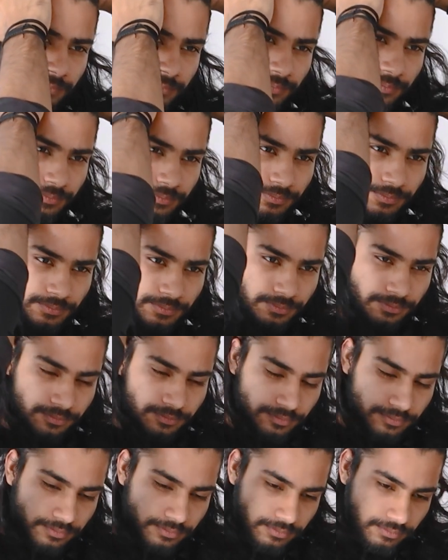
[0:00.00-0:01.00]
in general
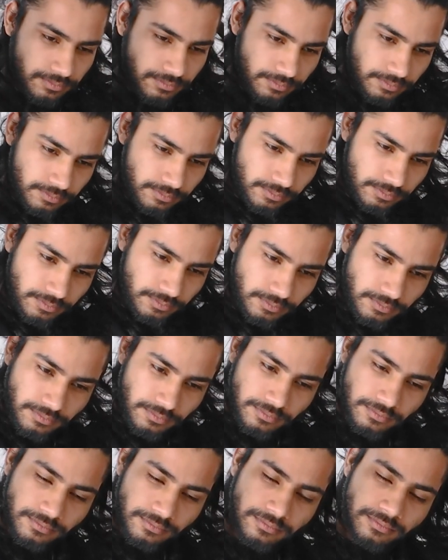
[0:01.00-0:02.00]
suits every
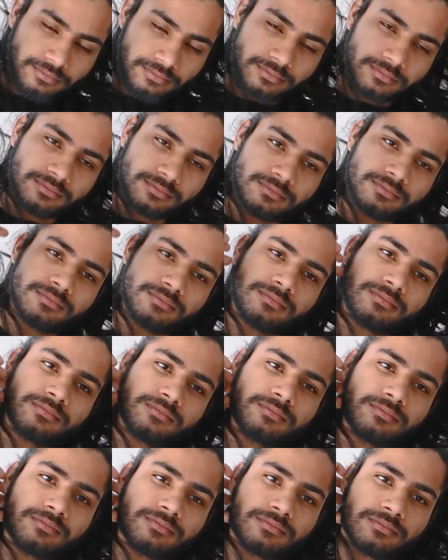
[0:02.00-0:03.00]
face and head
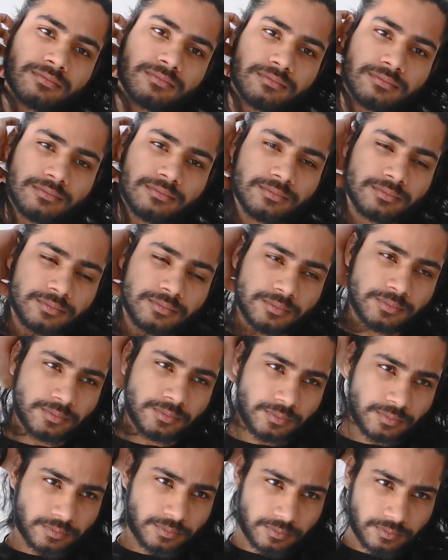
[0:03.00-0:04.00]
shape. Long
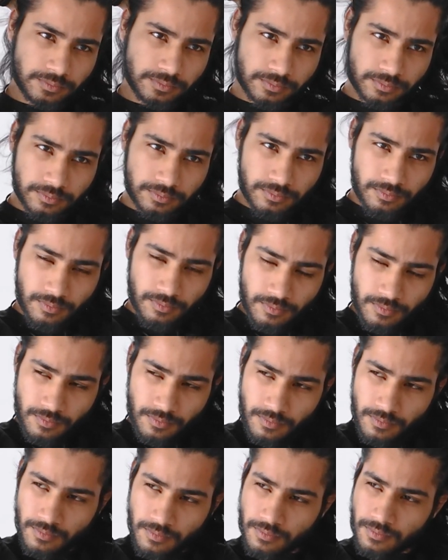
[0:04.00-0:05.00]
hairstyles, on
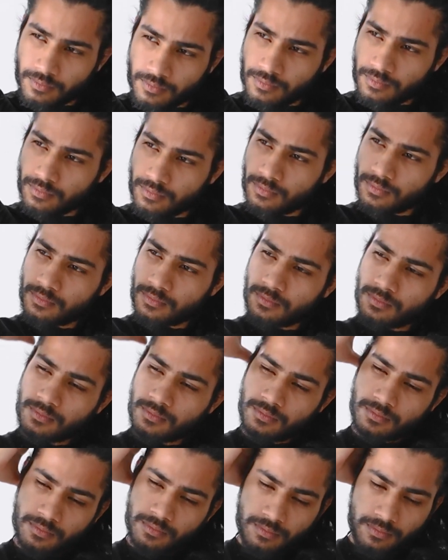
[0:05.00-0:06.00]
the other hand, are
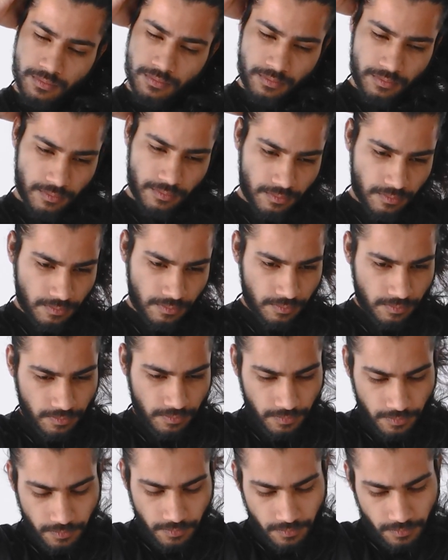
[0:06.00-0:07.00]
a
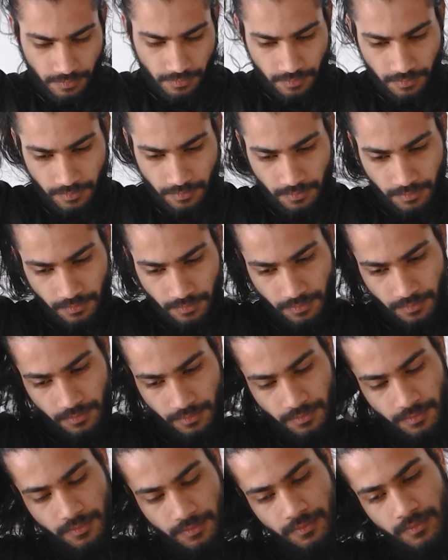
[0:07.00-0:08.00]
completely different
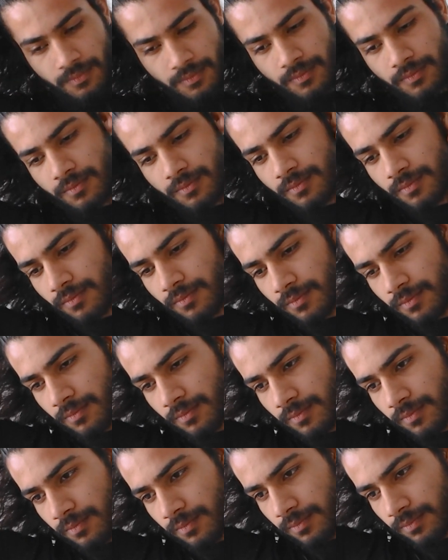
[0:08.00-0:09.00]
story, and not
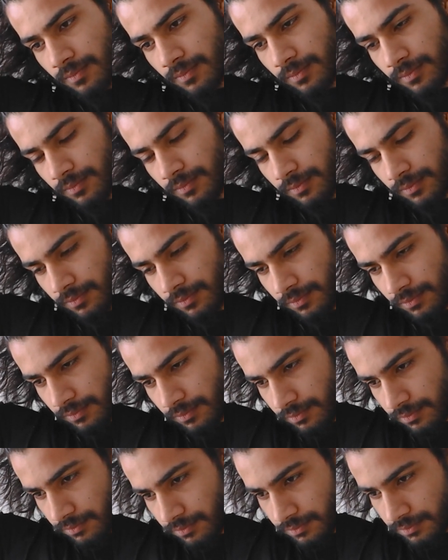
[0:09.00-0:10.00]
every hairstyle
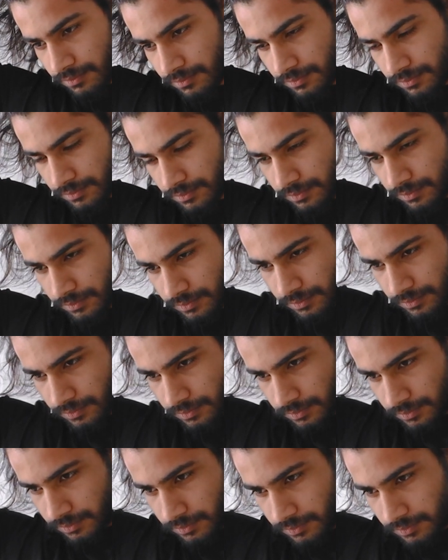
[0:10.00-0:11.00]
is going to suit
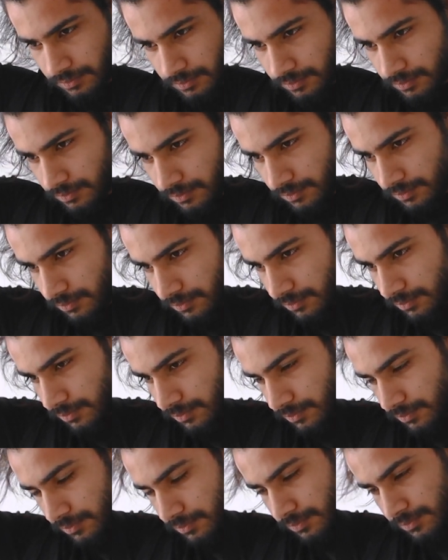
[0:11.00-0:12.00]
every face and
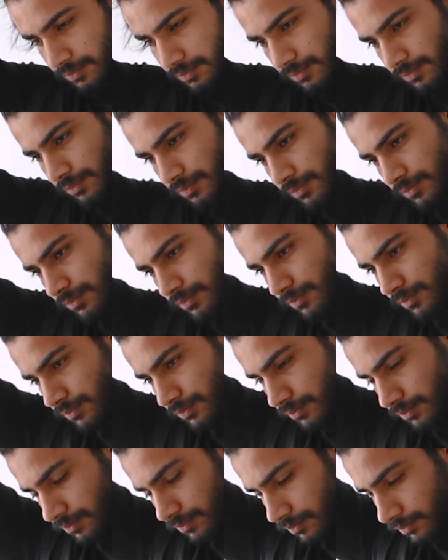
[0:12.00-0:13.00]
head shapes.
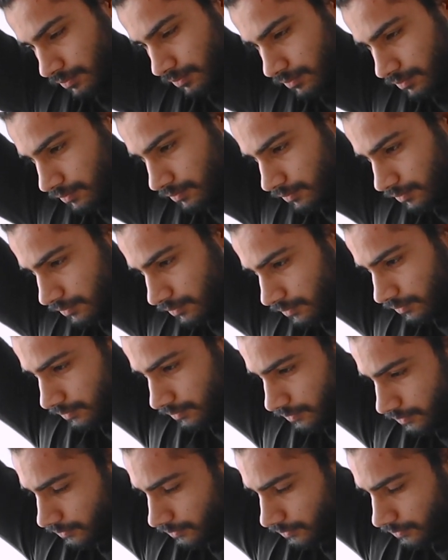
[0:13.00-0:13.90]
And because the full